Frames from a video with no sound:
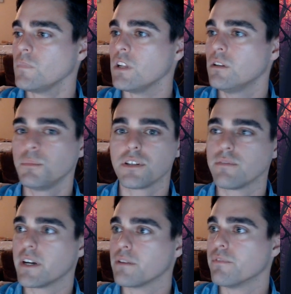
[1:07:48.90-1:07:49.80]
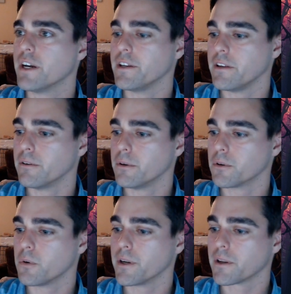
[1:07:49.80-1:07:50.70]
me see if I can find it here real
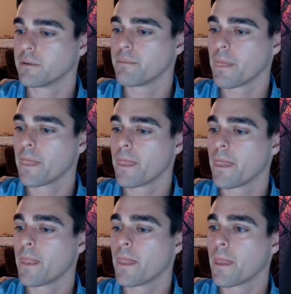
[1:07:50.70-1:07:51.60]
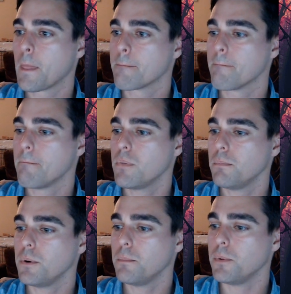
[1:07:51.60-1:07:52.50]
quick. Boop
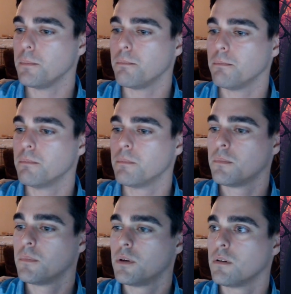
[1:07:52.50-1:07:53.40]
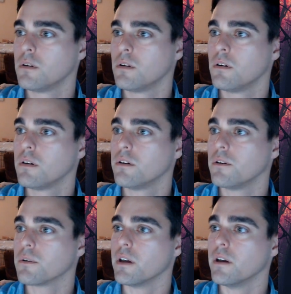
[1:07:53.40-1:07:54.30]
boop boop.
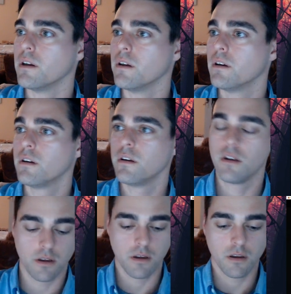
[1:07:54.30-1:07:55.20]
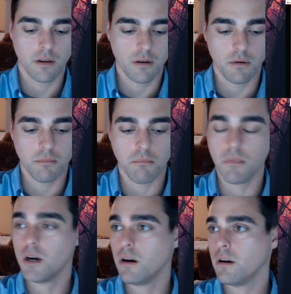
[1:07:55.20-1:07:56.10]
Okay,
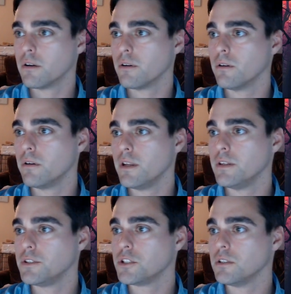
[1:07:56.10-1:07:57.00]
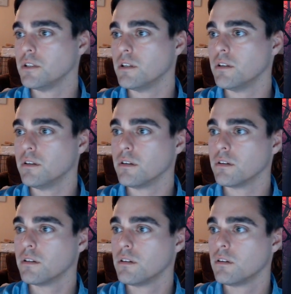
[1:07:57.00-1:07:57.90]
moderation
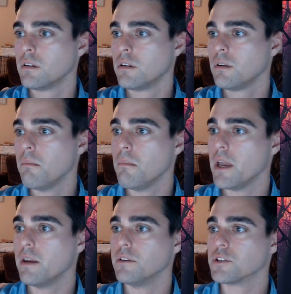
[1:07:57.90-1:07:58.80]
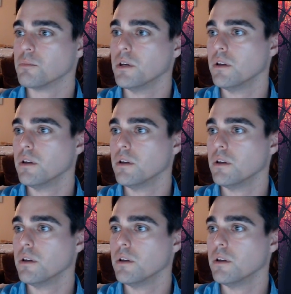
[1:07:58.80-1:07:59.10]
management